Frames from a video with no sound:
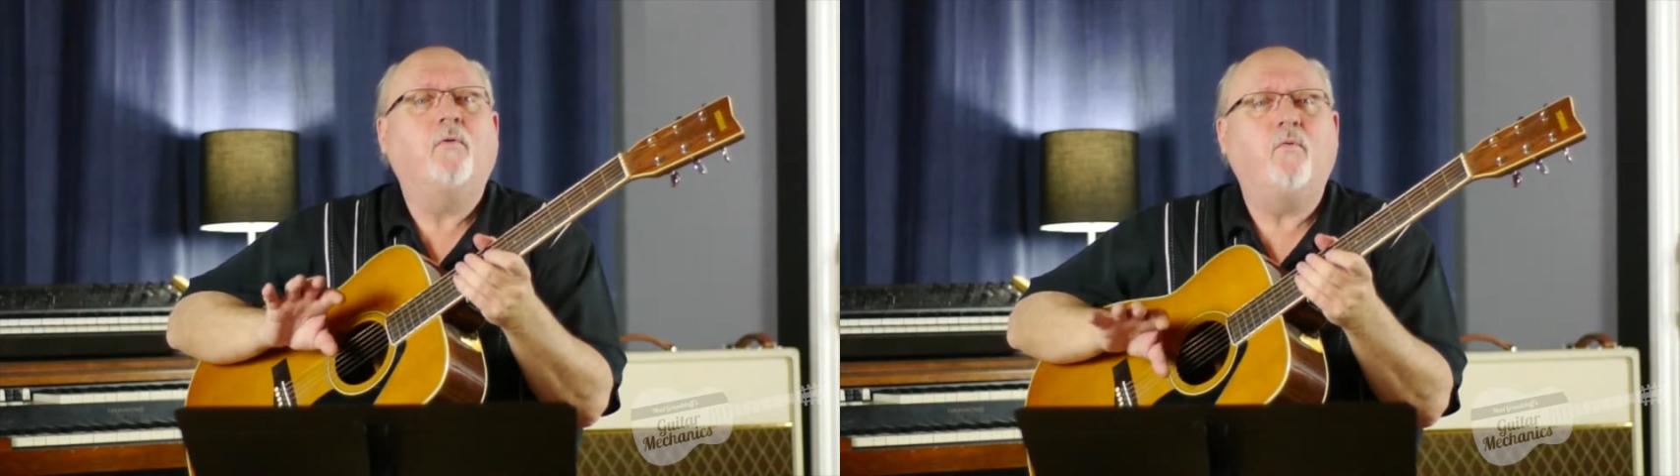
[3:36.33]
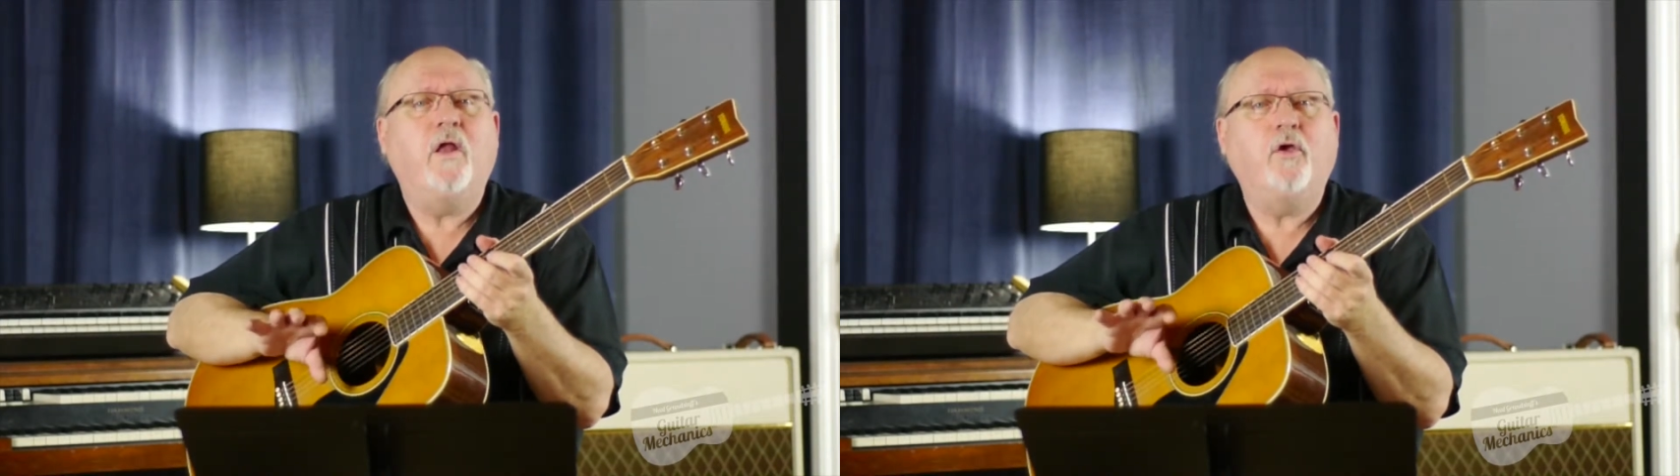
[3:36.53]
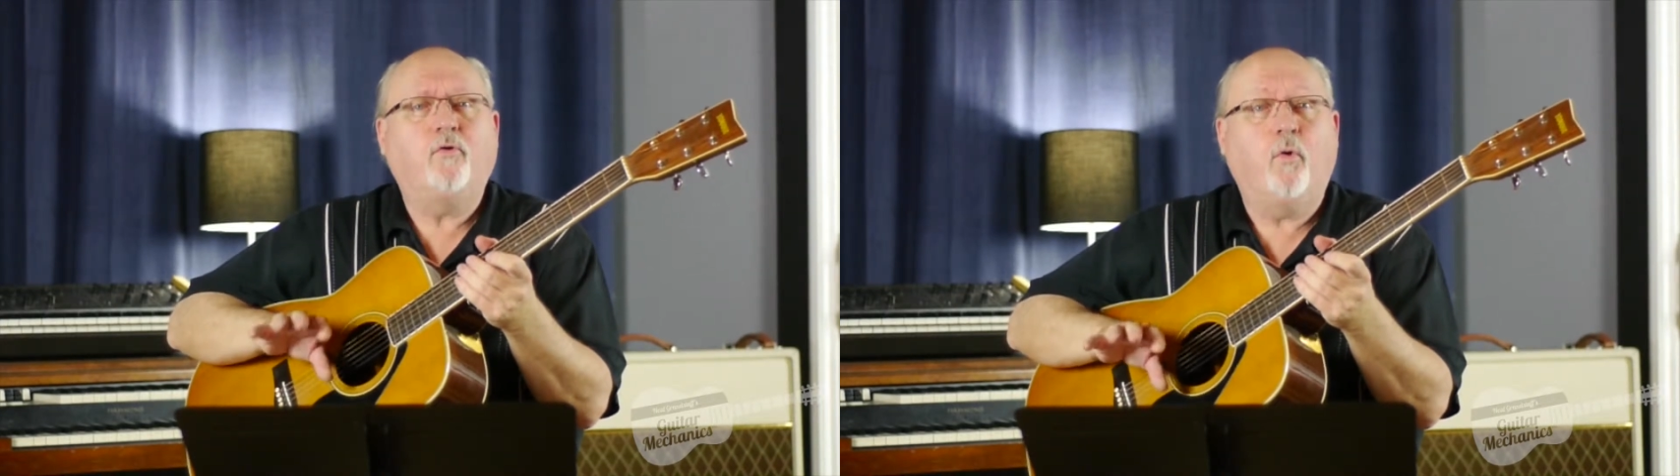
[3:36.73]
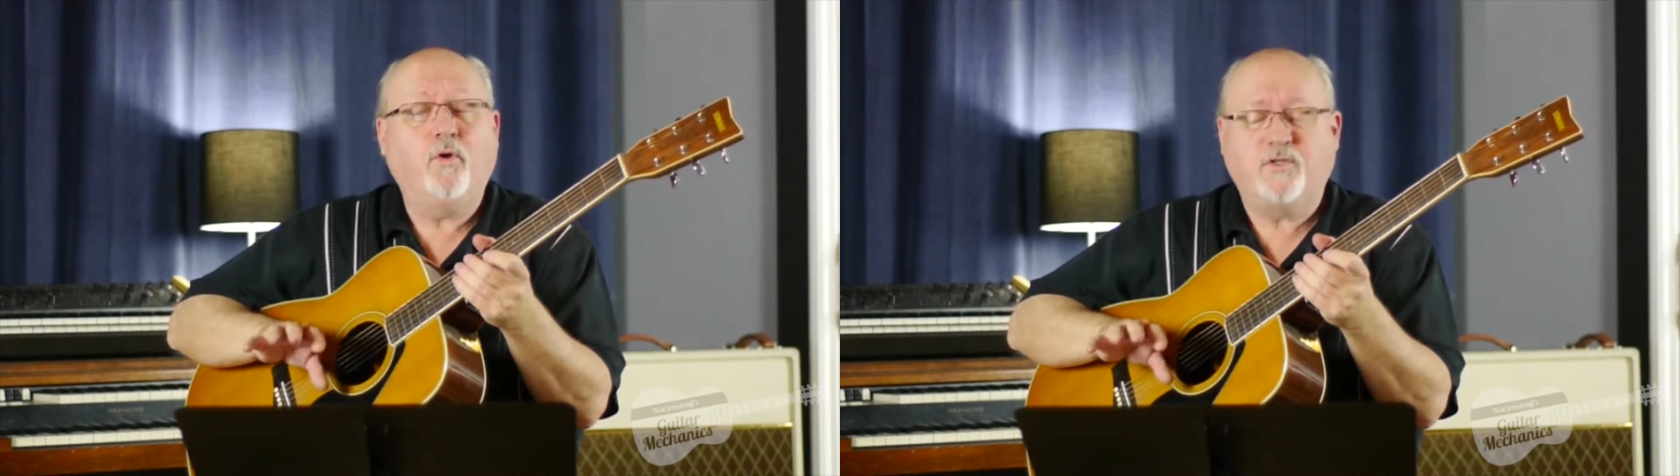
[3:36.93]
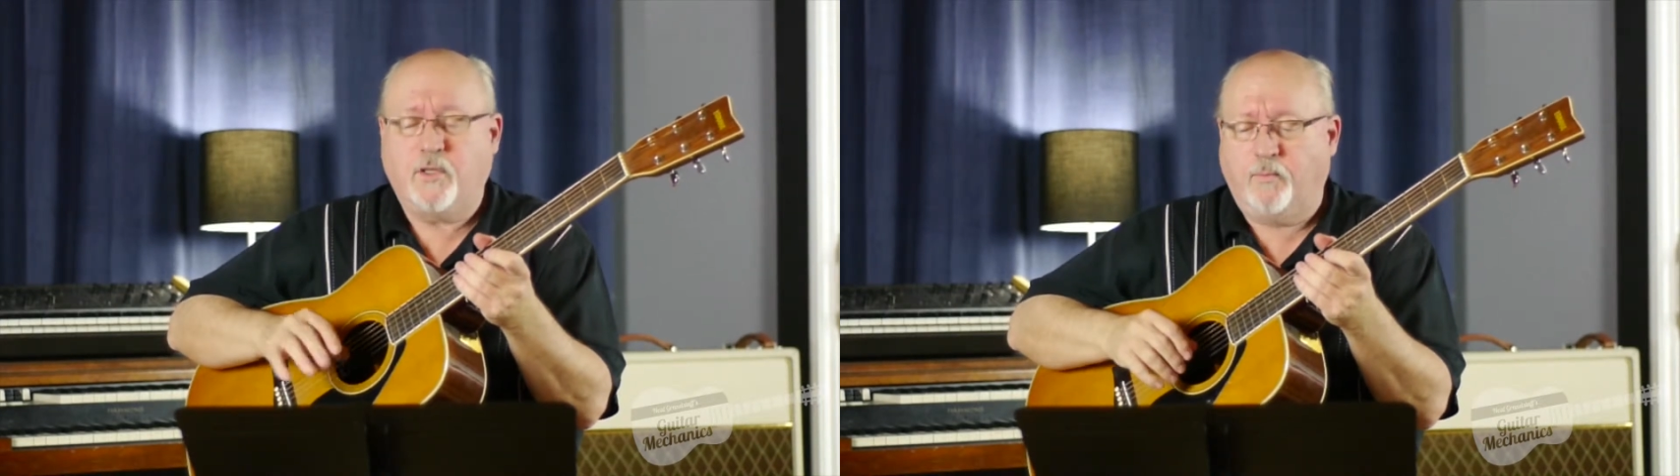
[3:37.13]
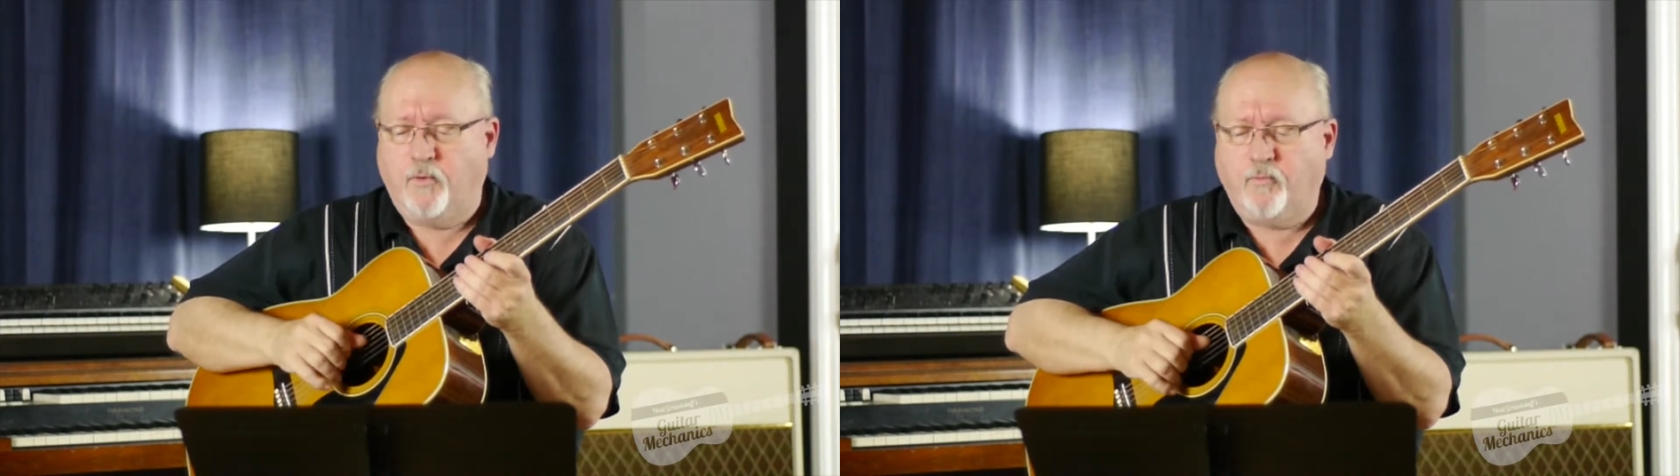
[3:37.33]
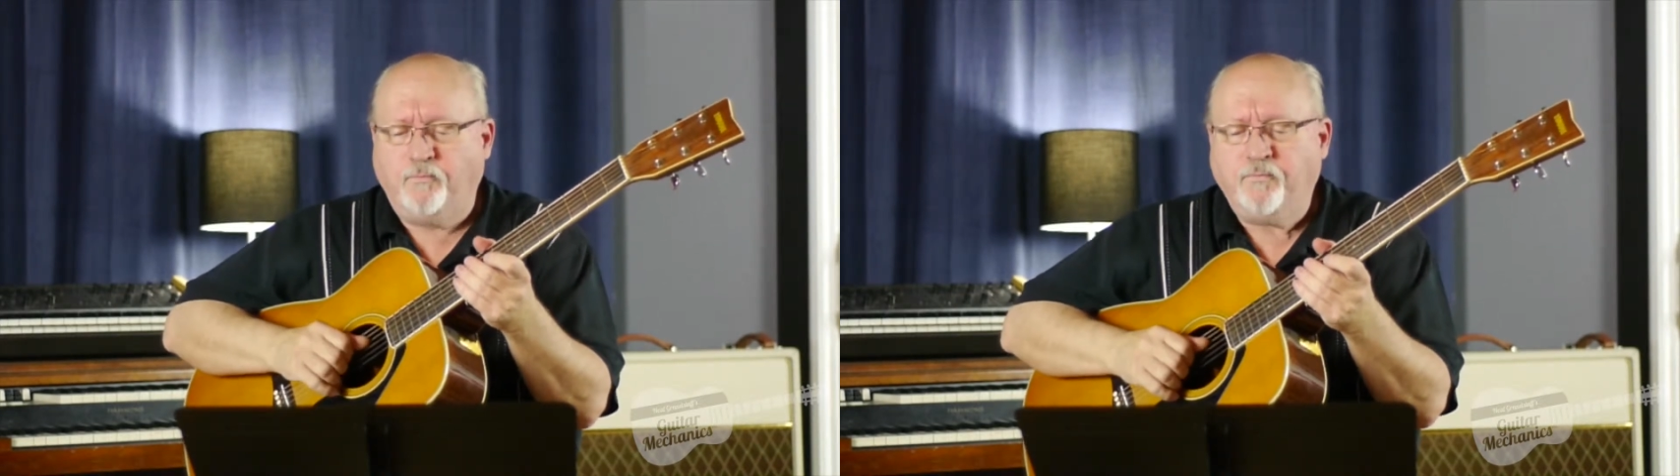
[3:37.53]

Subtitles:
reading chord symbols.